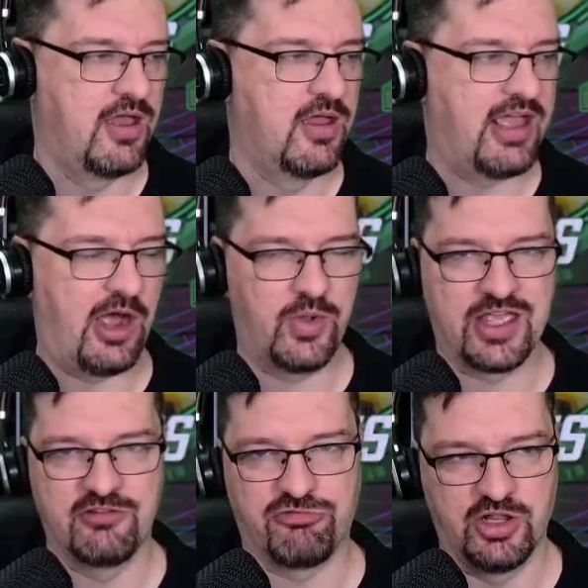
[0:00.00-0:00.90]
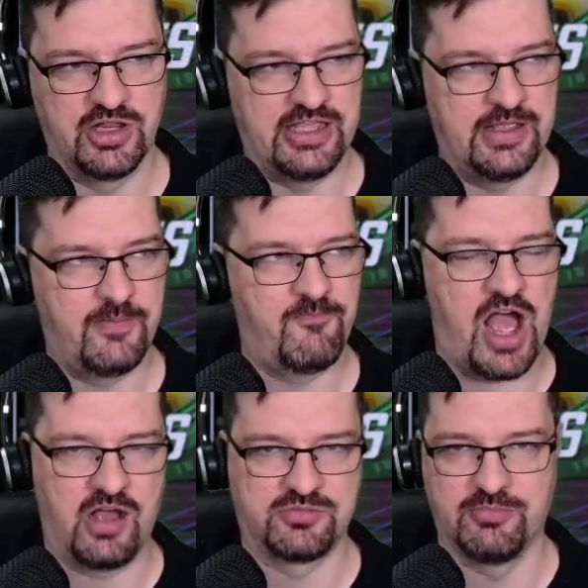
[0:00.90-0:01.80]
how we can really
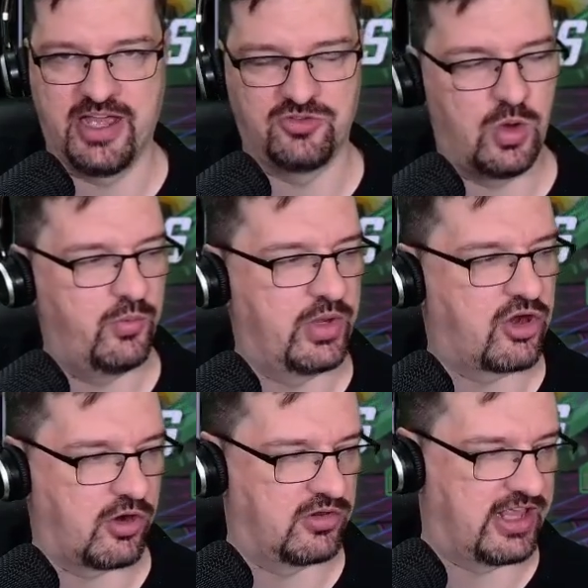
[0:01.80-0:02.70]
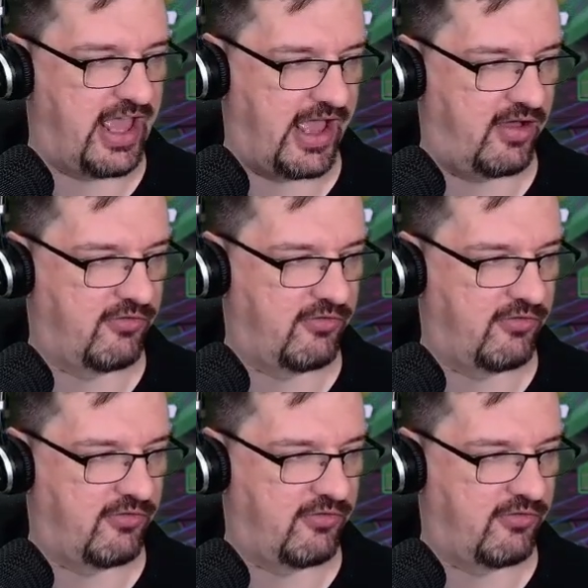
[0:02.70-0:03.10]
optimize what we currently have.